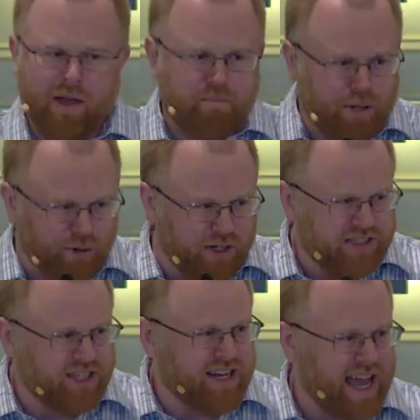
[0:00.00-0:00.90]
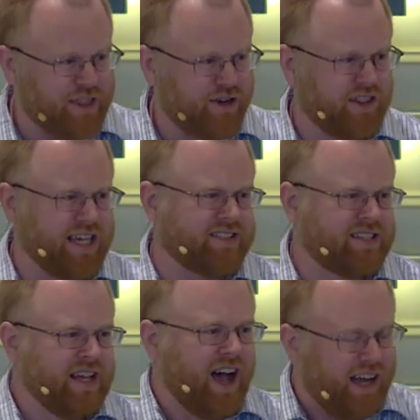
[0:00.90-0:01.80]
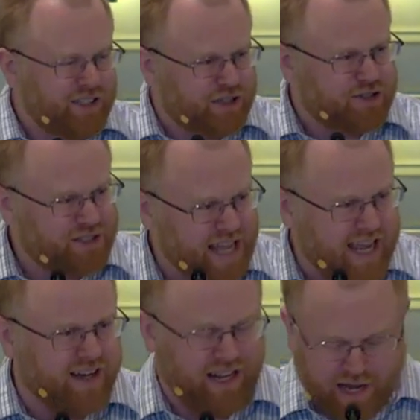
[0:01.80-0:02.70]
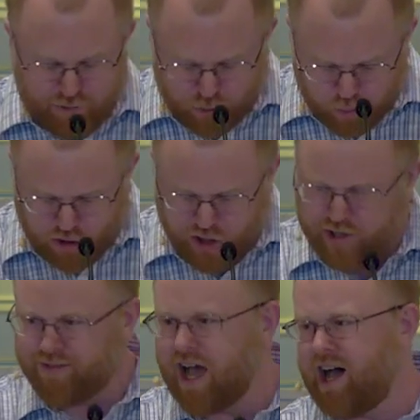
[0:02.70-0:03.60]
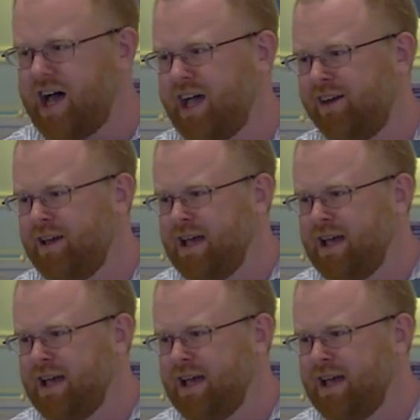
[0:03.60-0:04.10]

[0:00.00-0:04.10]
building together this understanding of the Word of God